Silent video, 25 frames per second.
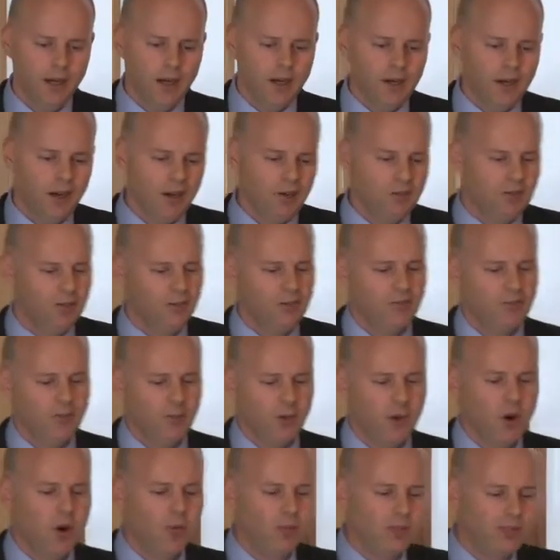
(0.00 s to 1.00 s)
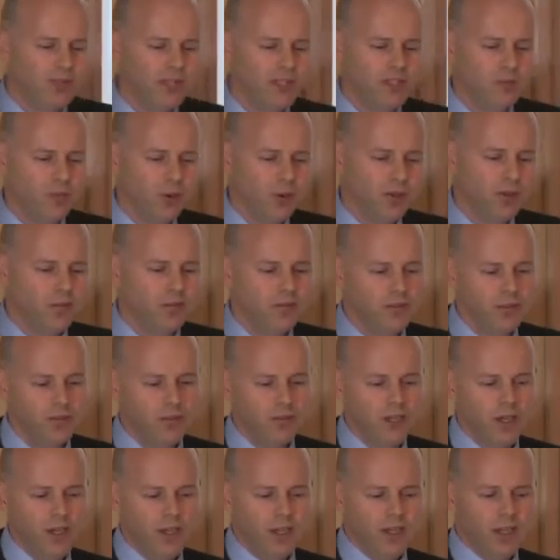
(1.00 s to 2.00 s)
Now, from a common sense point of view,
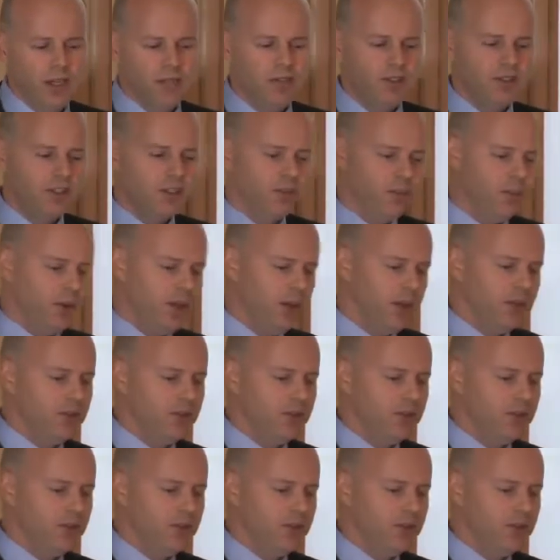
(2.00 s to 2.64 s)
if the shipping,